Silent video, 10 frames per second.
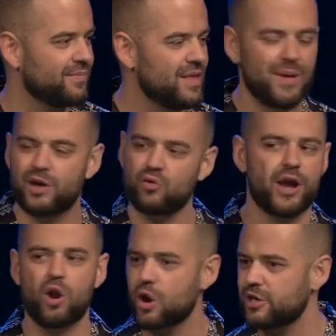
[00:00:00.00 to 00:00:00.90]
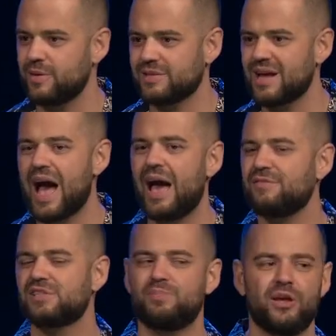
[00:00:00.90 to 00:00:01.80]
They make great arguments. I
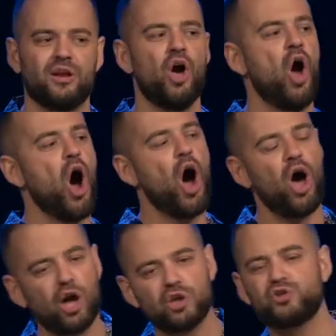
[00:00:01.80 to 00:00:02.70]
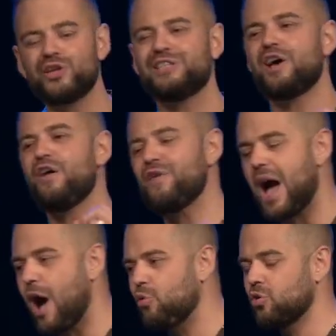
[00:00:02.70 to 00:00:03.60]
have spent hundreds of
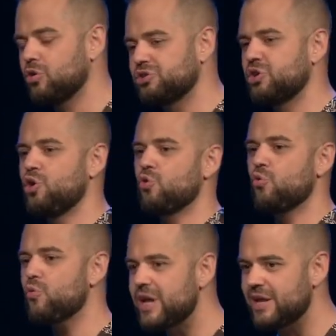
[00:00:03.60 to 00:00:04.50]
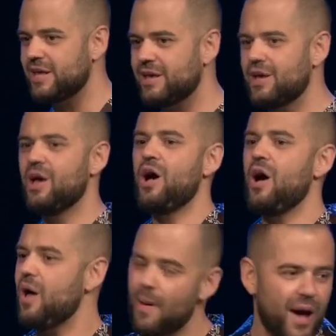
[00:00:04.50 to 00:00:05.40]
hours reading
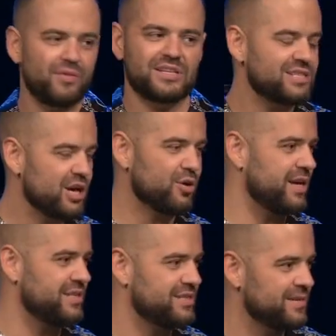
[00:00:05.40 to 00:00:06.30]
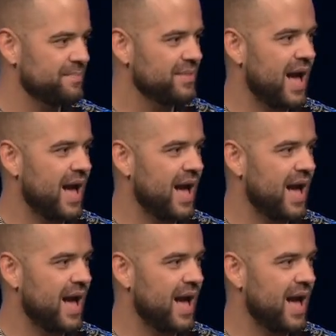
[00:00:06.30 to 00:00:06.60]
about these theories.